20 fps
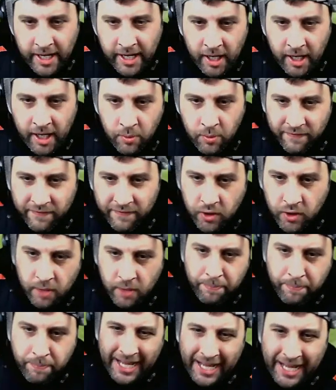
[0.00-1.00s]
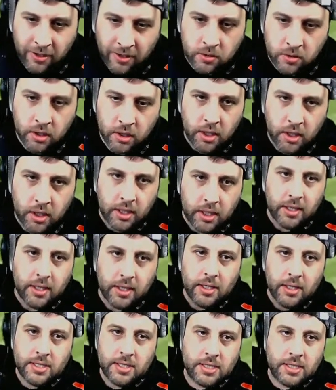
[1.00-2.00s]
We've got about
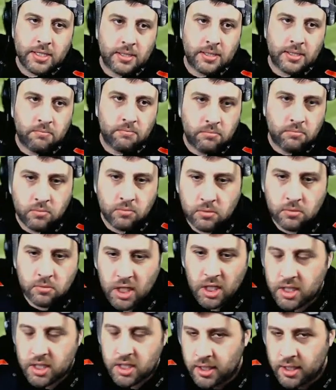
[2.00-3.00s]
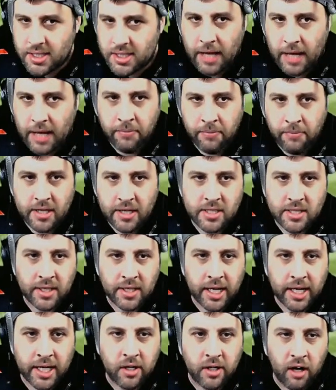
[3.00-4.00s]
just under 10 minutes to
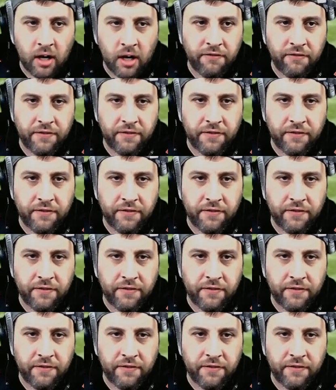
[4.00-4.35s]
kick off.